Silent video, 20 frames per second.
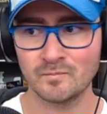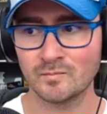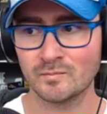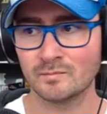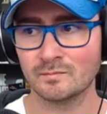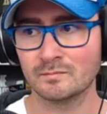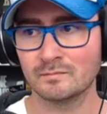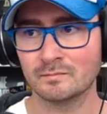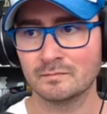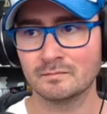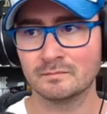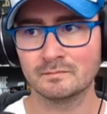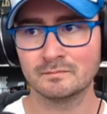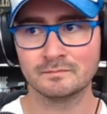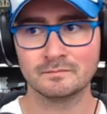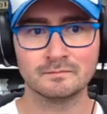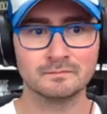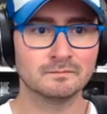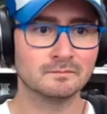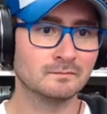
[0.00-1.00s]

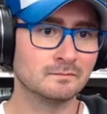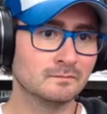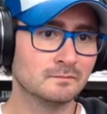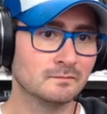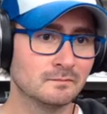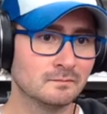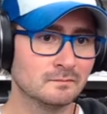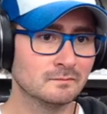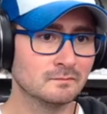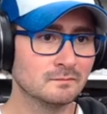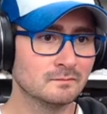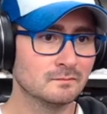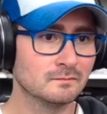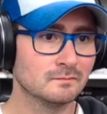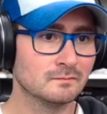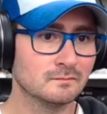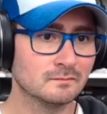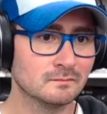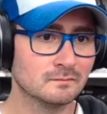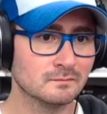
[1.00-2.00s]

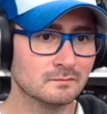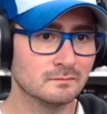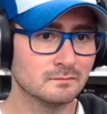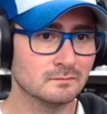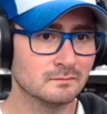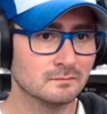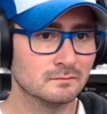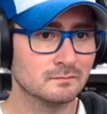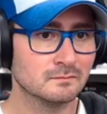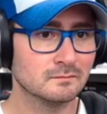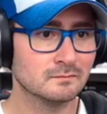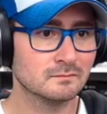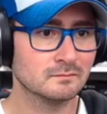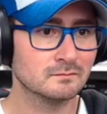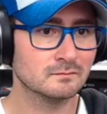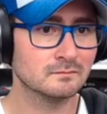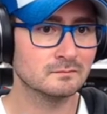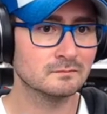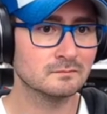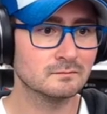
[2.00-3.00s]

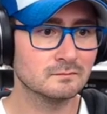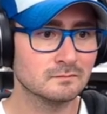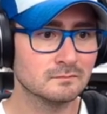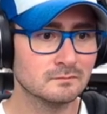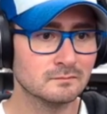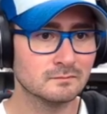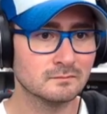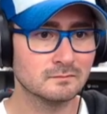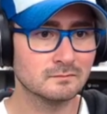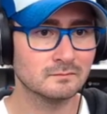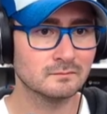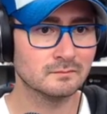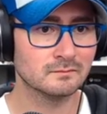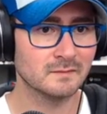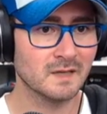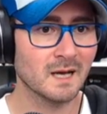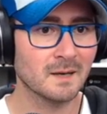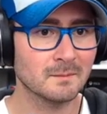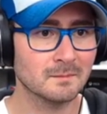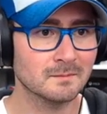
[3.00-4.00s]

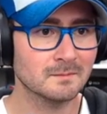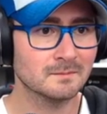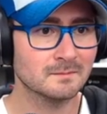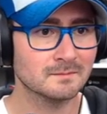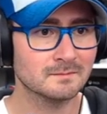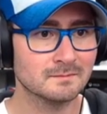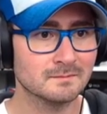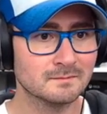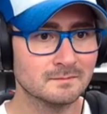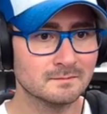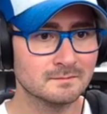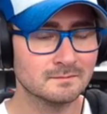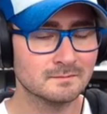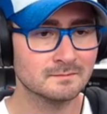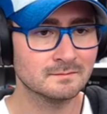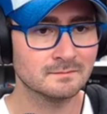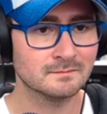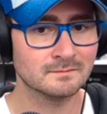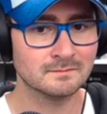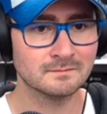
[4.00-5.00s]

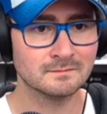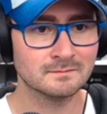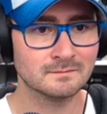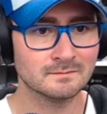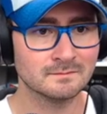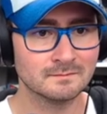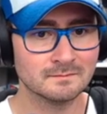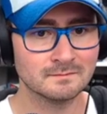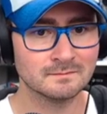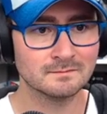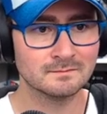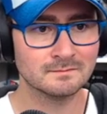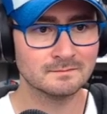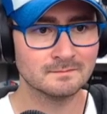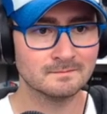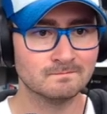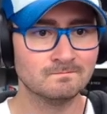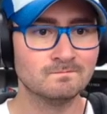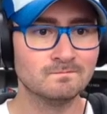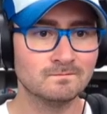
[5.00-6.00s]

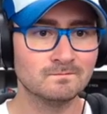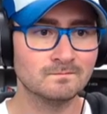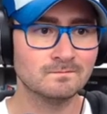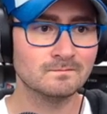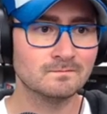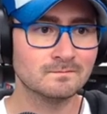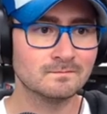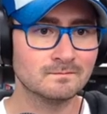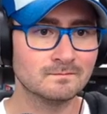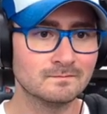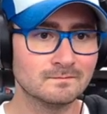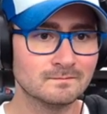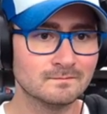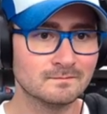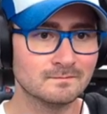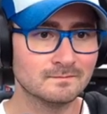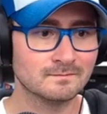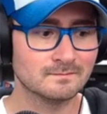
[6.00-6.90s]
No words are spoken by the person on screen.